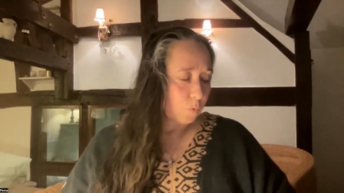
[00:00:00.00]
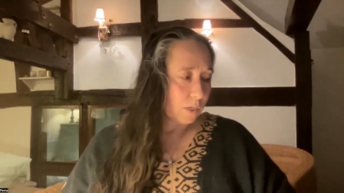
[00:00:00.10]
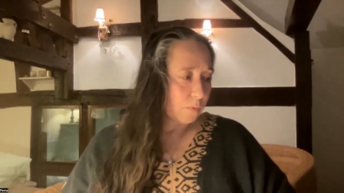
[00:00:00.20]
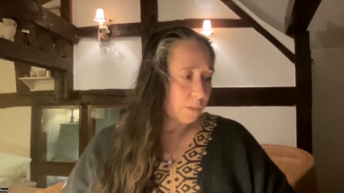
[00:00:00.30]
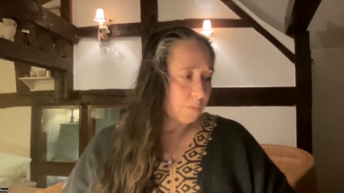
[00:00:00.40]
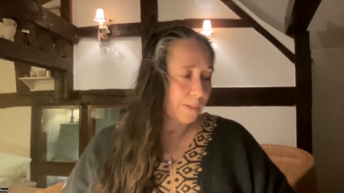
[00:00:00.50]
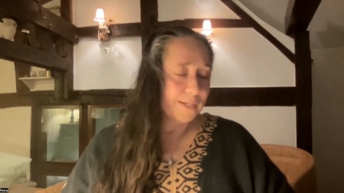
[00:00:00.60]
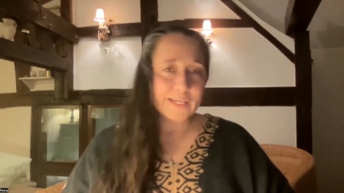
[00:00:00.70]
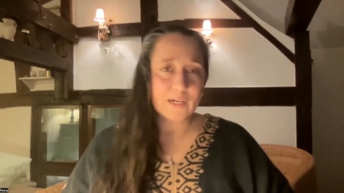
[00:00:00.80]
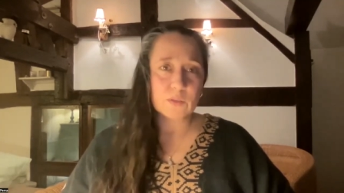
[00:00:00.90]
what are we
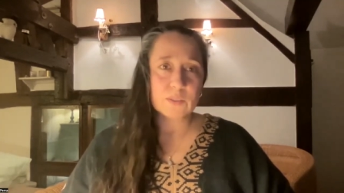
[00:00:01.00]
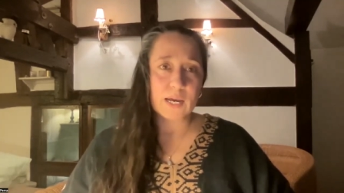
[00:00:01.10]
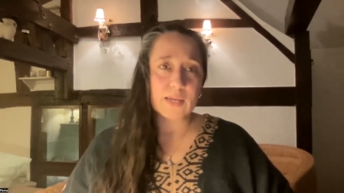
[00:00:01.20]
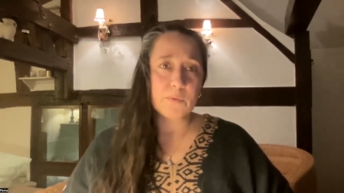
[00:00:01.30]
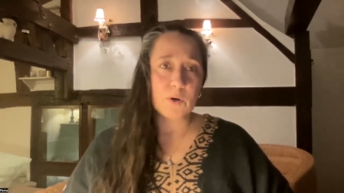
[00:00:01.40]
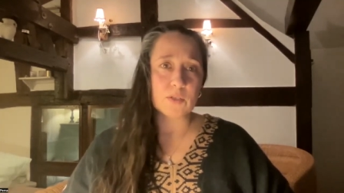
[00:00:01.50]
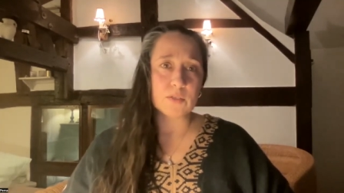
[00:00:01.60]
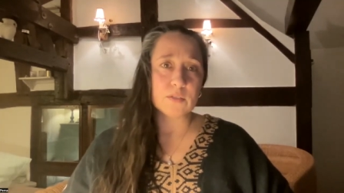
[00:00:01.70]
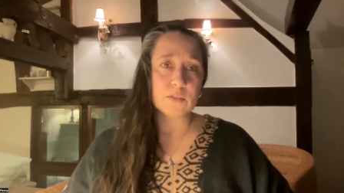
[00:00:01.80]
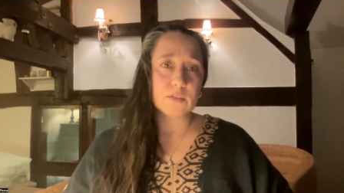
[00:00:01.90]
spending our time
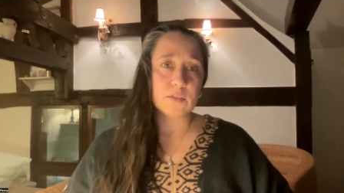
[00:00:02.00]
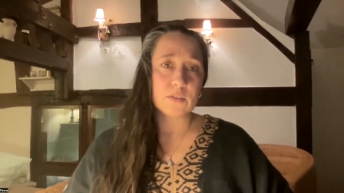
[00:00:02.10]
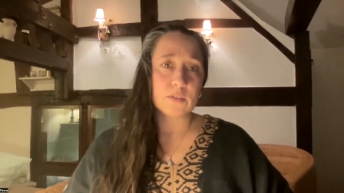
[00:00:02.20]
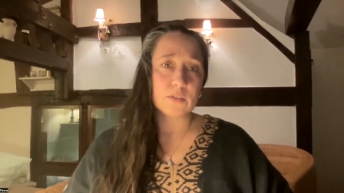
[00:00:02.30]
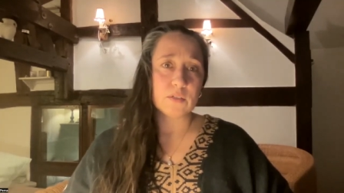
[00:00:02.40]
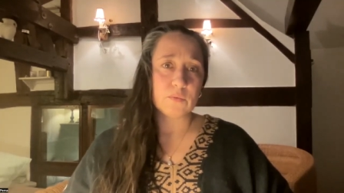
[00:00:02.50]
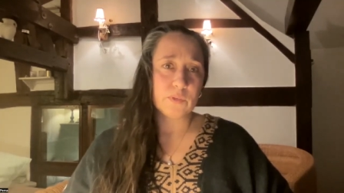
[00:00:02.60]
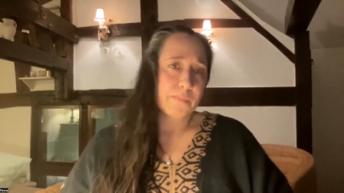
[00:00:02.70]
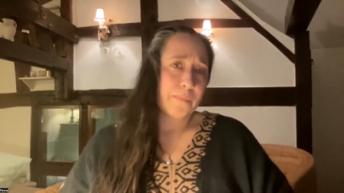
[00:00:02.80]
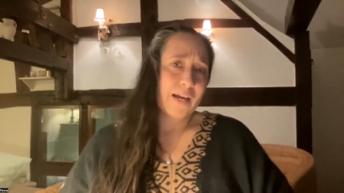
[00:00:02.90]
on?
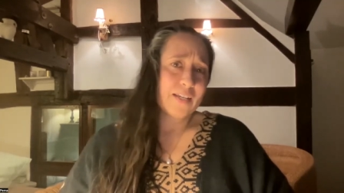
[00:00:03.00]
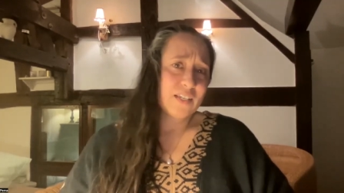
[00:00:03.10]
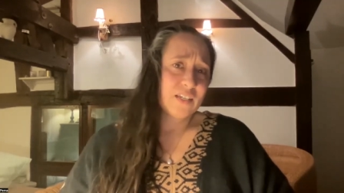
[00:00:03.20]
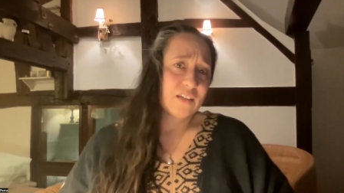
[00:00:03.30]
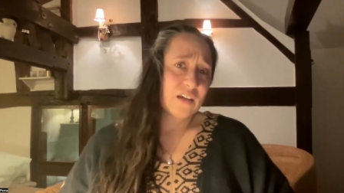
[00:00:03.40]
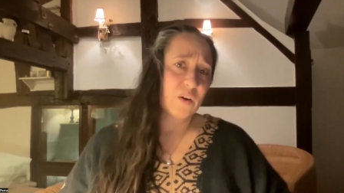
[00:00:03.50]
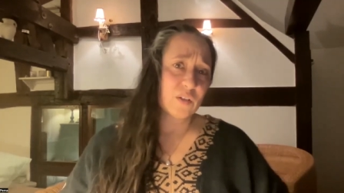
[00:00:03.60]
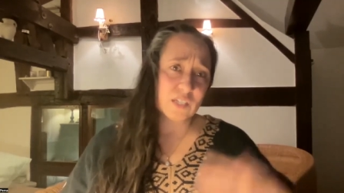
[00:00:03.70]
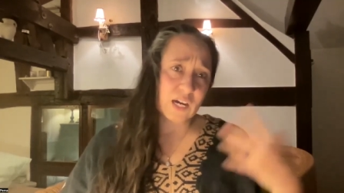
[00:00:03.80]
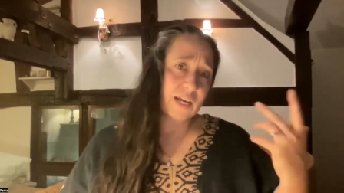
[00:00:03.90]
We are biding
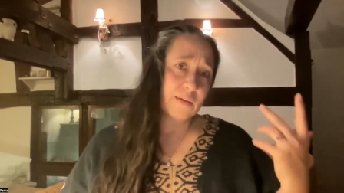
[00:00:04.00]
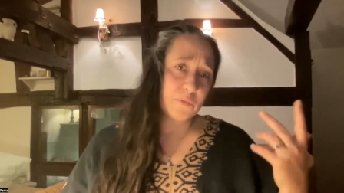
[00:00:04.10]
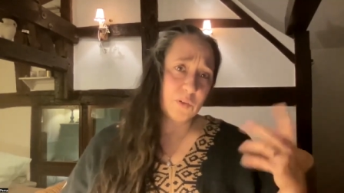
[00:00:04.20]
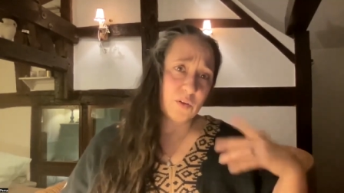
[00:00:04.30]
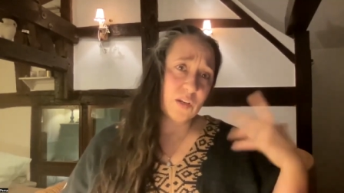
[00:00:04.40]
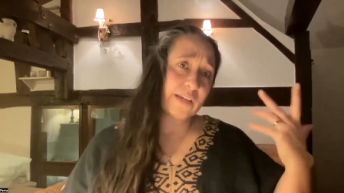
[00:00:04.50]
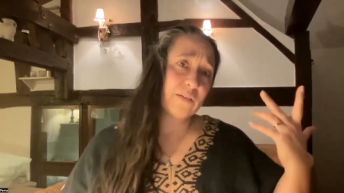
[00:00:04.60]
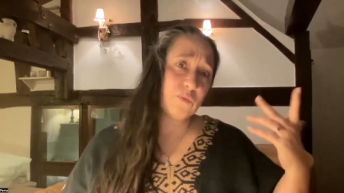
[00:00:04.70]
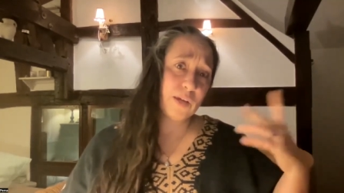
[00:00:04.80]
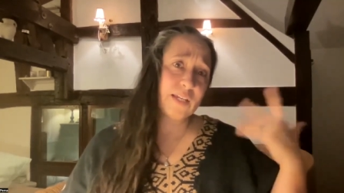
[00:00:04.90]
our time, you know,
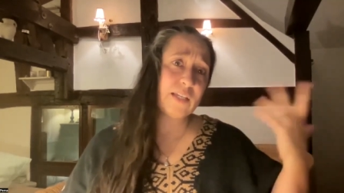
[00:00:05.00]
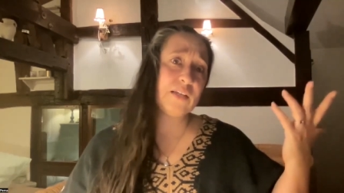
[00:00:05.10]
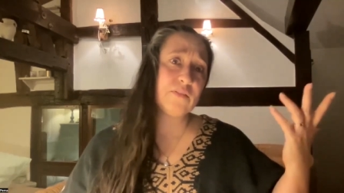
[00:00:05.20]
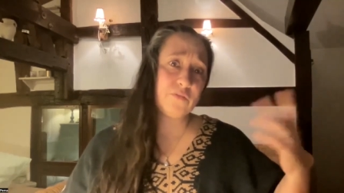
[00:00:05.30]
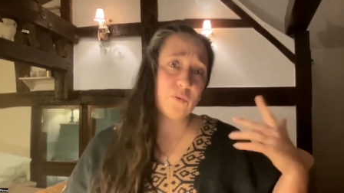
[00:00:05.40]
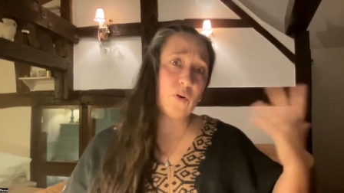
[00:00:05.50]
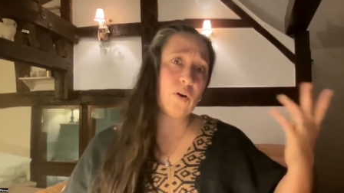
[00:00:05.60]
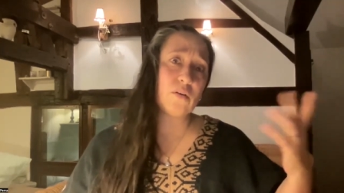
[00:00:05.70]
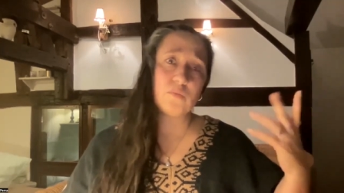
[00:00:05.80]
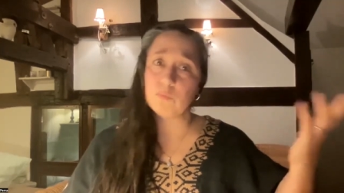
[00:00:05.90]
like waiting
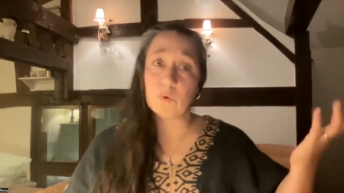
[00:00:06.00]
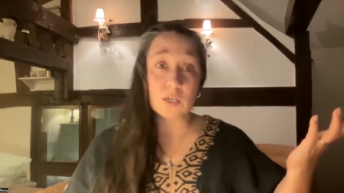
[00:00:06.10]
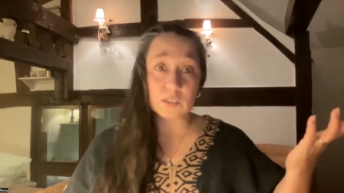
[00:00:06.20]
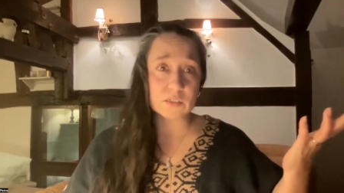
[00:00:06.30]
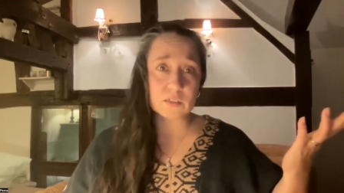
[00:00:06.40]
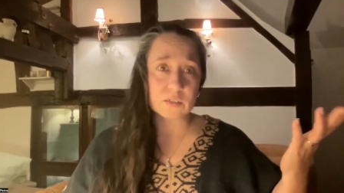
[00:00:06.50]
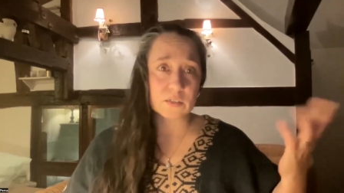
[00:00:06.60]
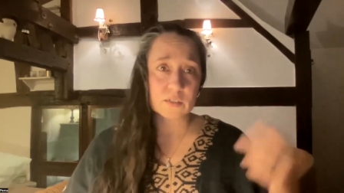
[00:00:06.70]
for what?